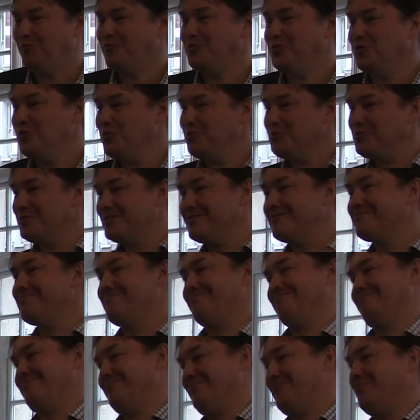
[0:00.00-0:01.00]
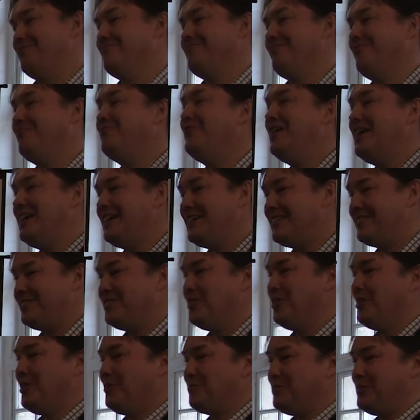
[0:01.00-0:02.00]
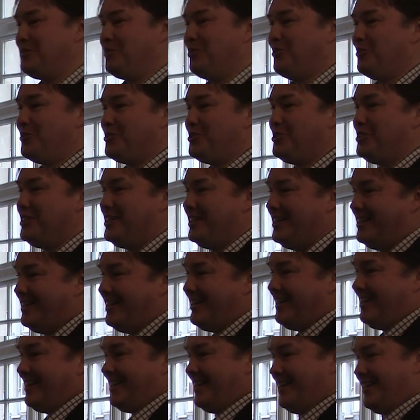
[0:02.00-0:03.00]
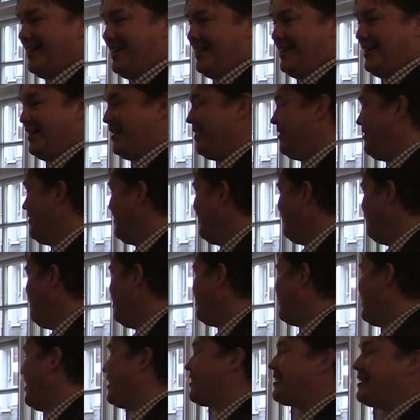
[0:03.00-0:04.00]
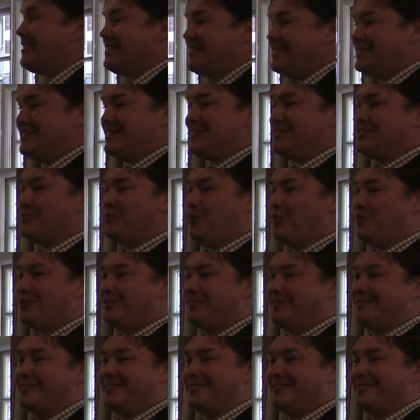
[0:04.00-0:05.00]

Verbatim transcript: of those vague terminology, uh, but at least it's not